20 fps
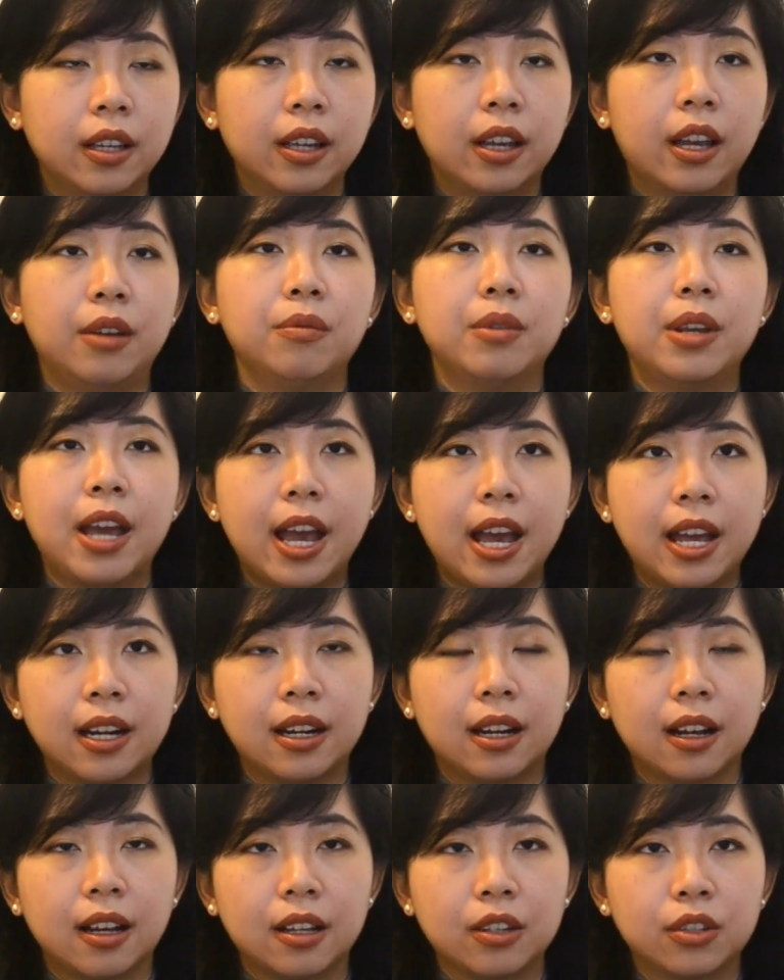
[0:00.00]
And we
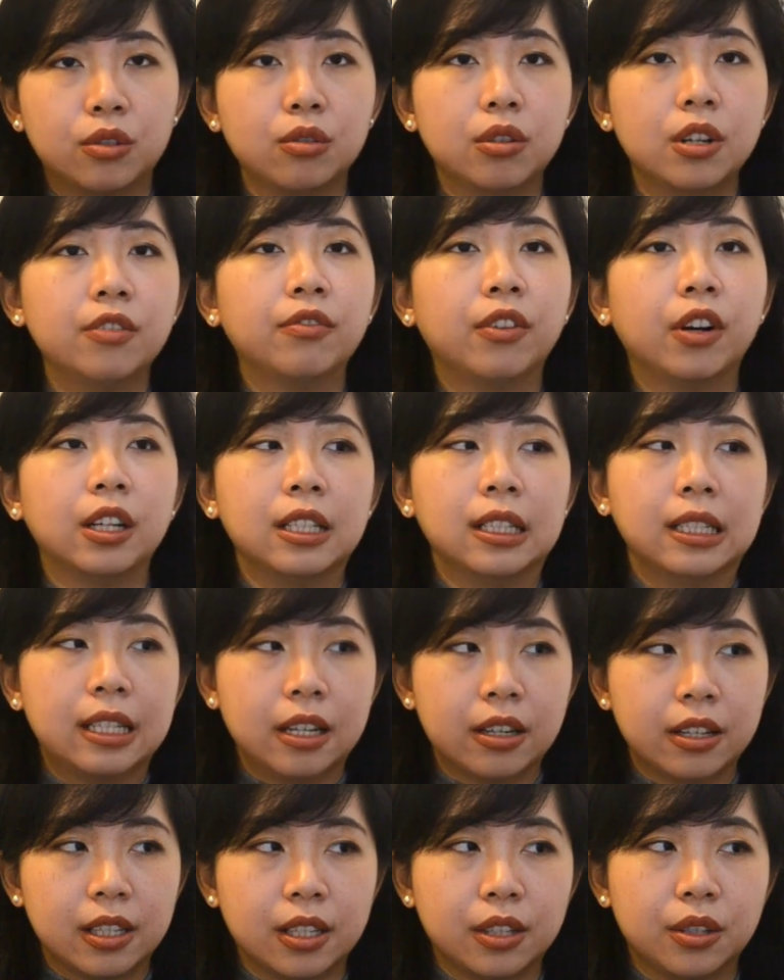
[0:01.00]
had student
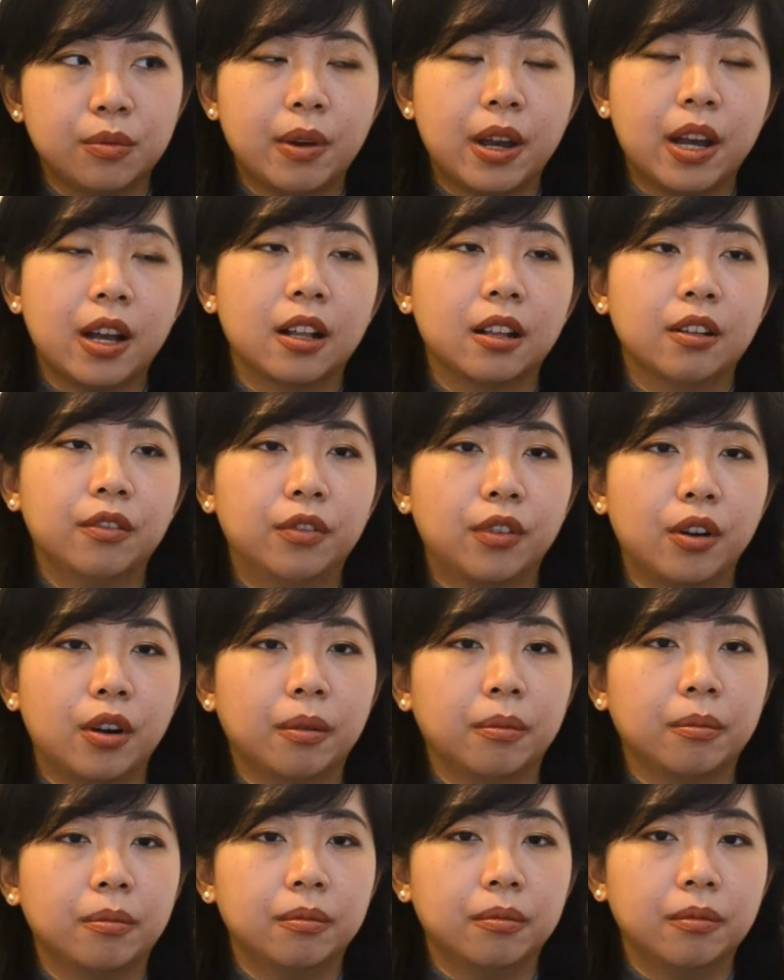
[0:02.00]
volunteers as well from
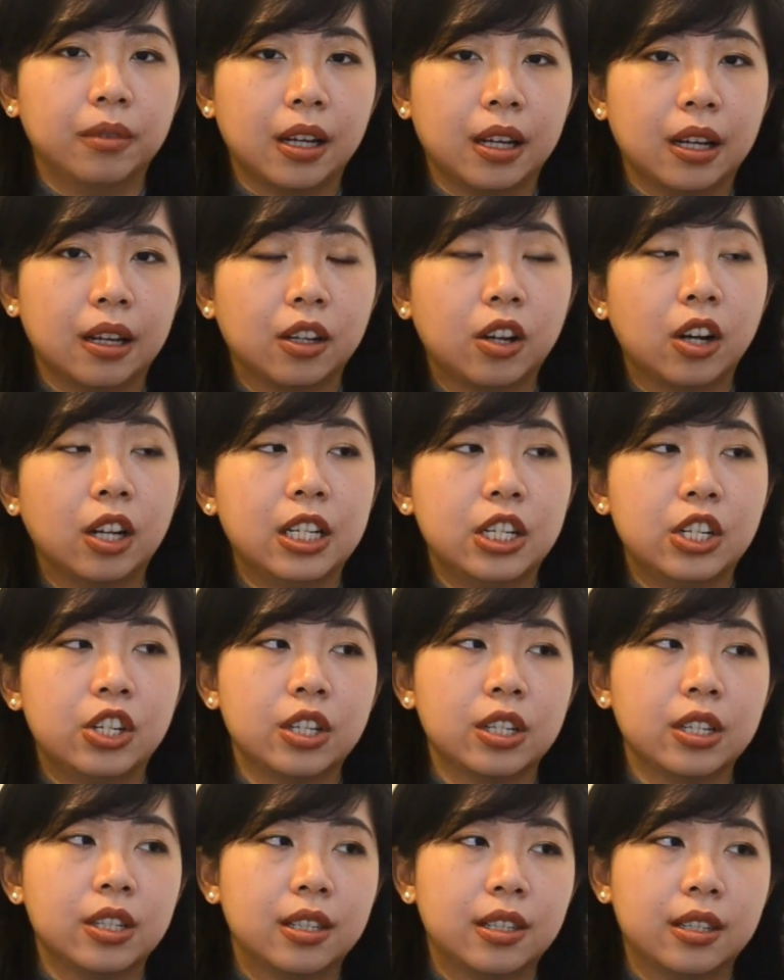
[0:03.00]

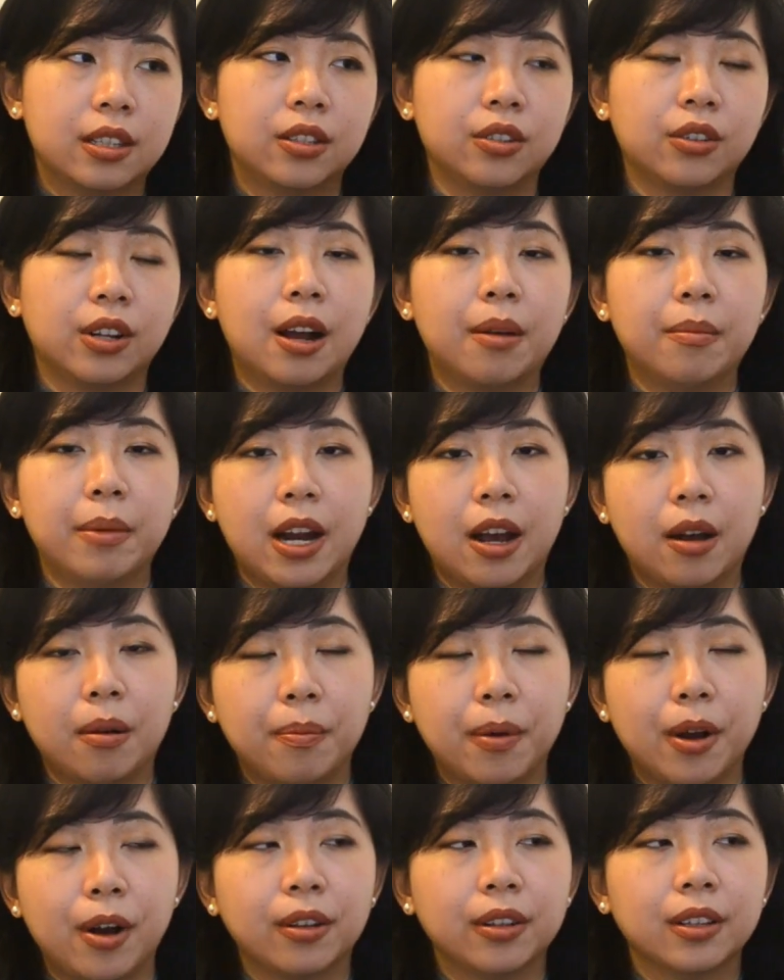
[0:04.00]
colleges to come and help
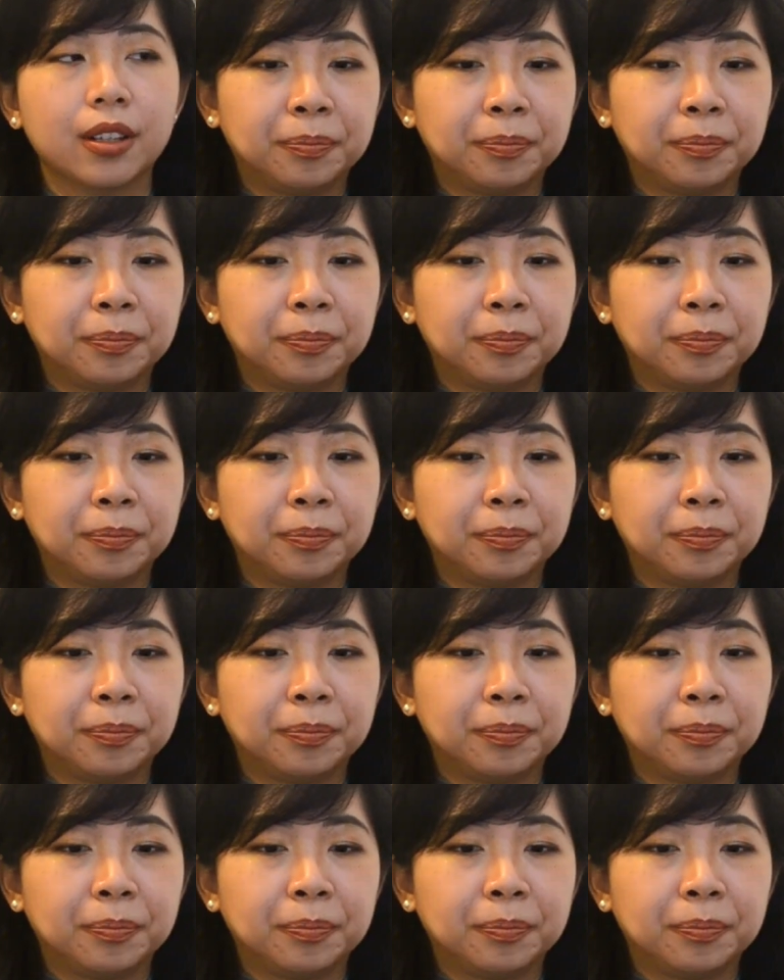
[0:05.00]
out.